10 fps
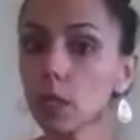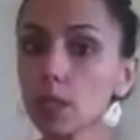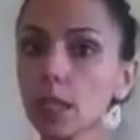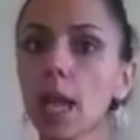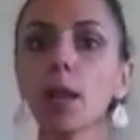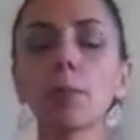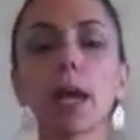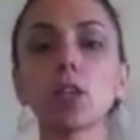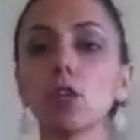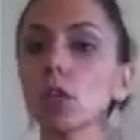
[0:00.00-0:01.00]
books,
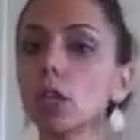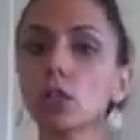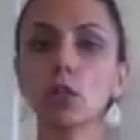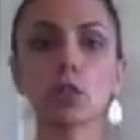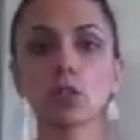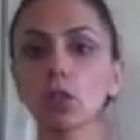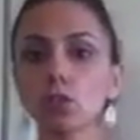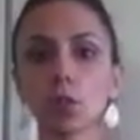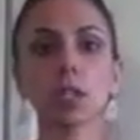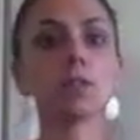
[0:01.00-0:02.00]
but you're going to know your
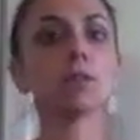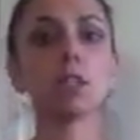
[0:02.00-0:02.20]
children,